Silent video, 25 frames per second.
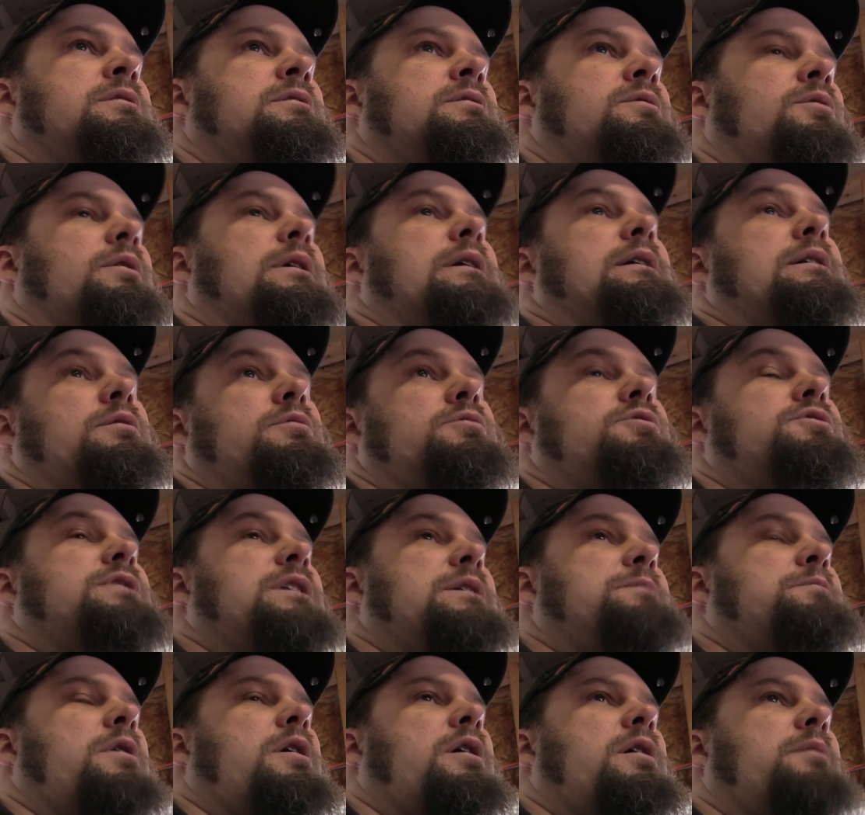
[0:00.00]
or down
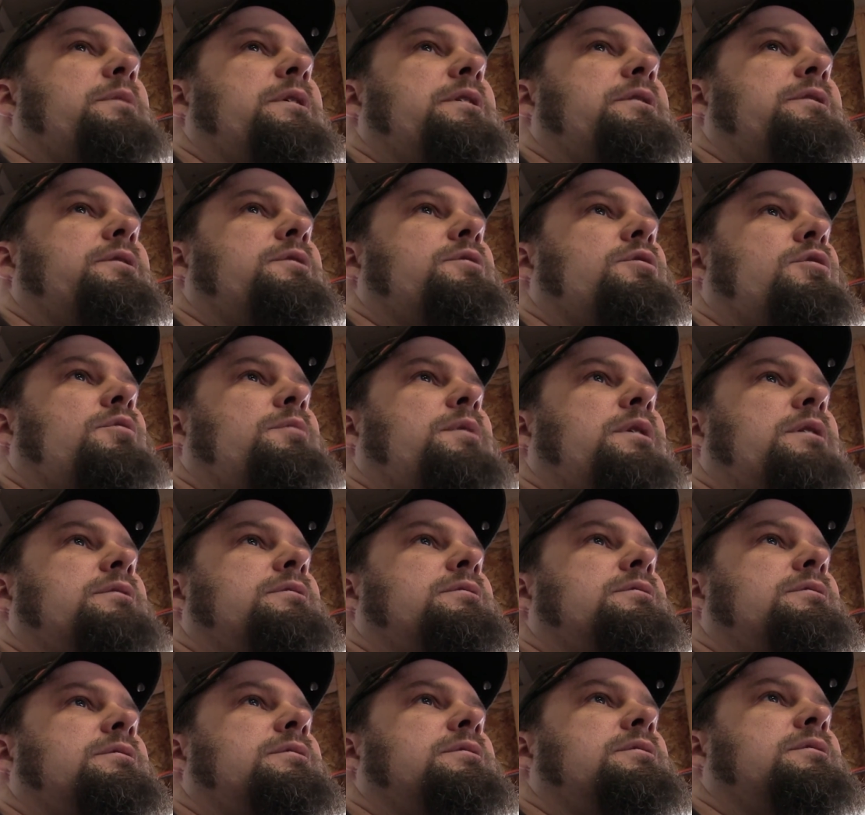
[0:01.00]
see Mom in Tacoma
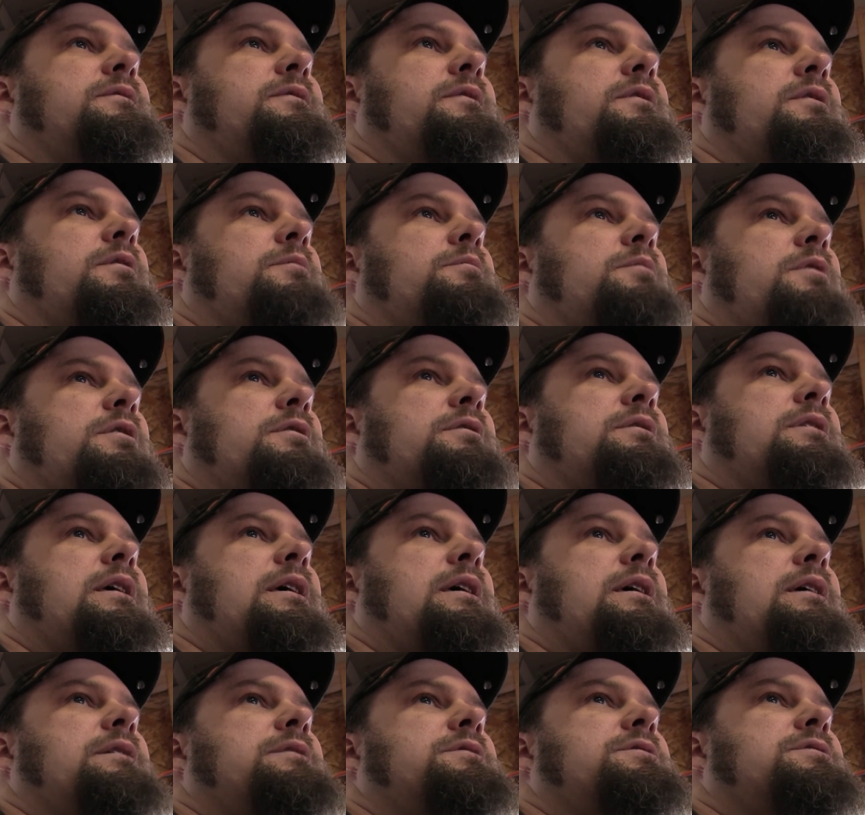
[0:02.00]
for her
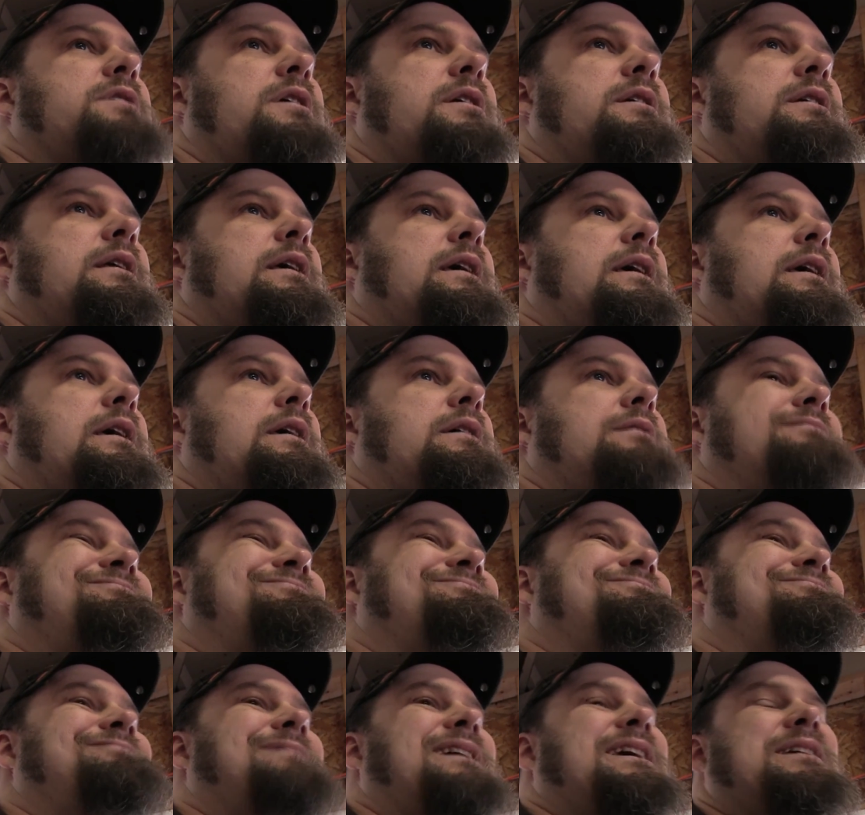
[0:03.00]
birthday. Sunday,
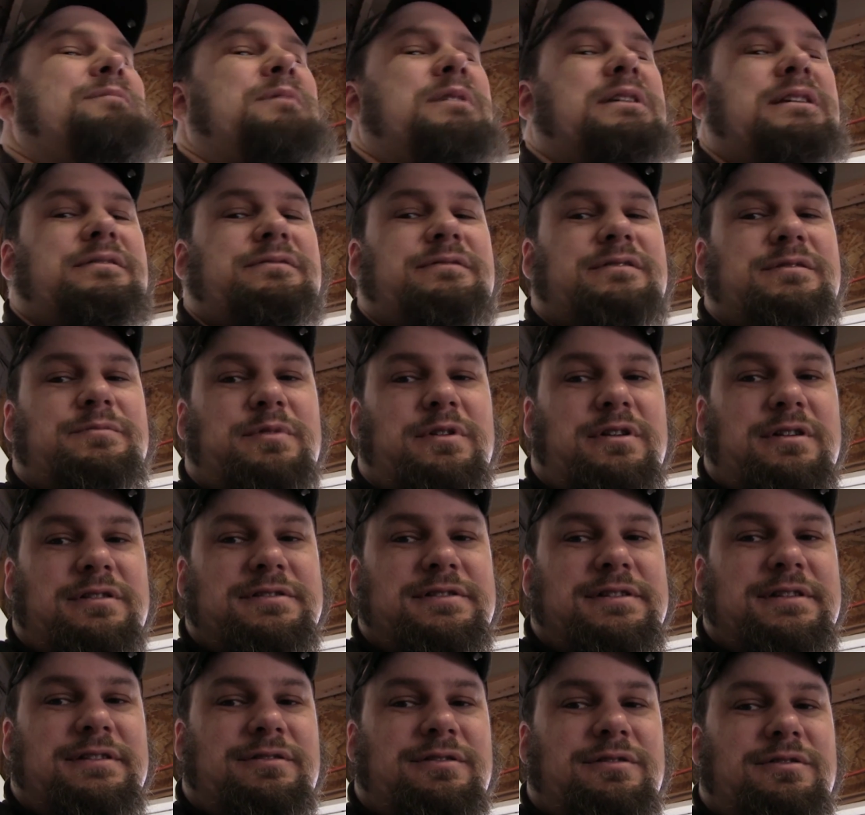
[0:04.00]
maybe if the
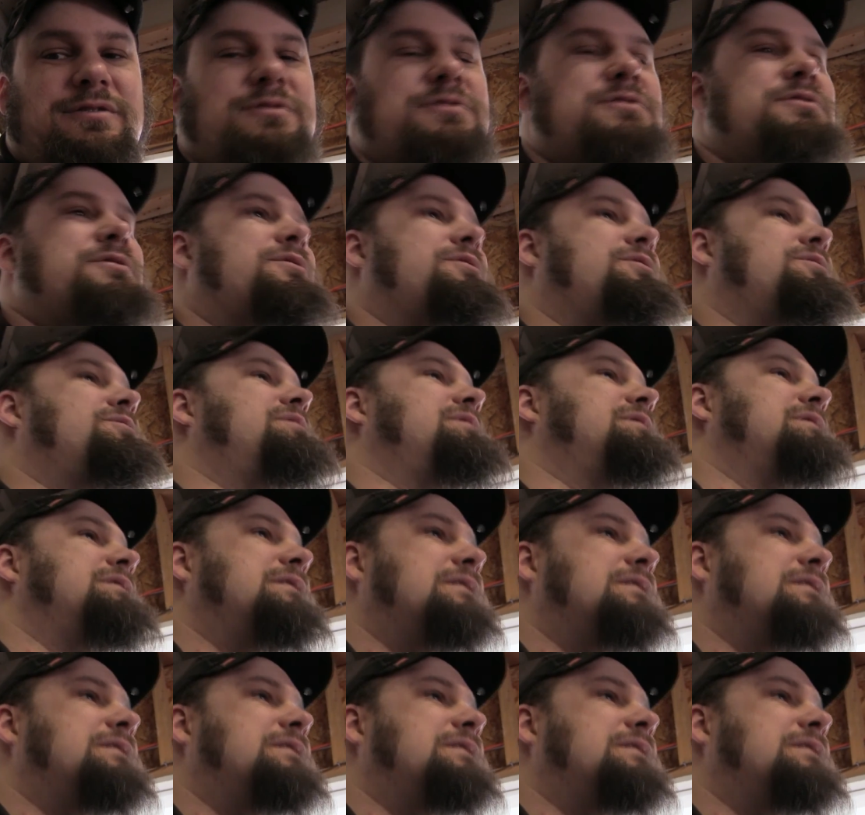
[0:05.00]
parts deal goes through.